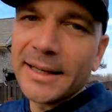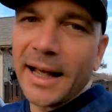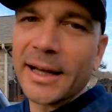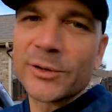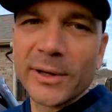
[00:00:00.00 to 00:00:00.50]
it
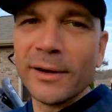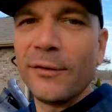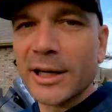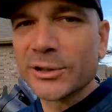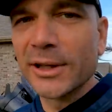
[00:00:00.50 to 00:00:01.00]
actually
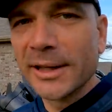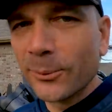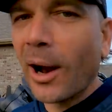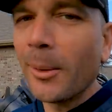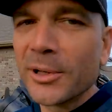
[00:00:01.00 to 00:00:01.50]
affectionately,
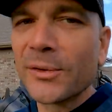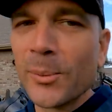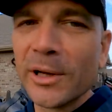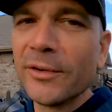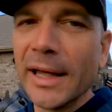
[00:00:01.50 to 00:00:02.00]
Rob is a
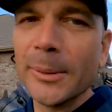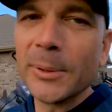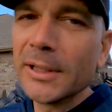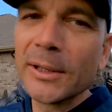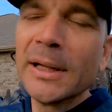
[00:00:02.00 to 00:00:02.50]
bit of a
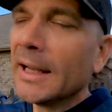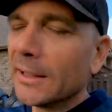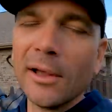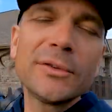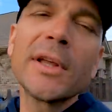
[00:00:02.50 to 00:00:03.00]
hippie, dude.
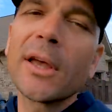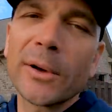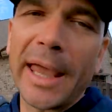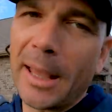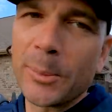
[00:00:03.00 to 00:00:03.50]
He loves to
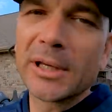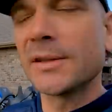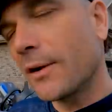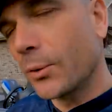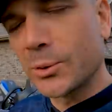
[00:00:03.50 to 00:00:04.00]
go camping and
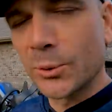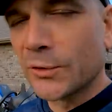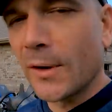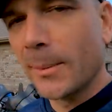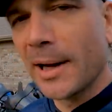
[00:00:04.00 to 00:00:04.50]
stuff, which we'll talk